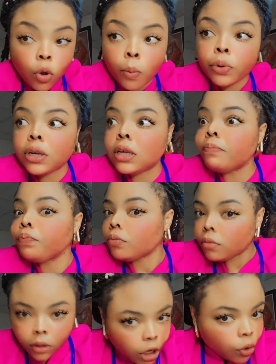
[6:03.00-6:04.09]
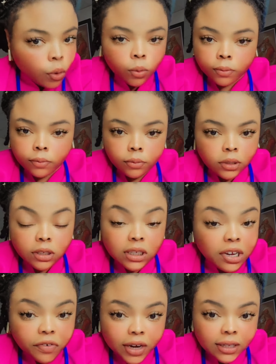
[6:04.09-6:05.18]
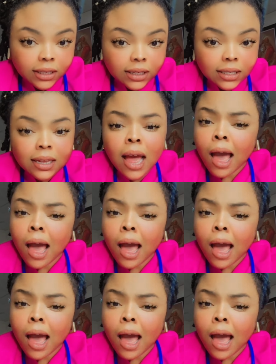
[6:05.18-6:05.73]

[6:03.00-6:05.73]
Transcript: So your body, degrades it.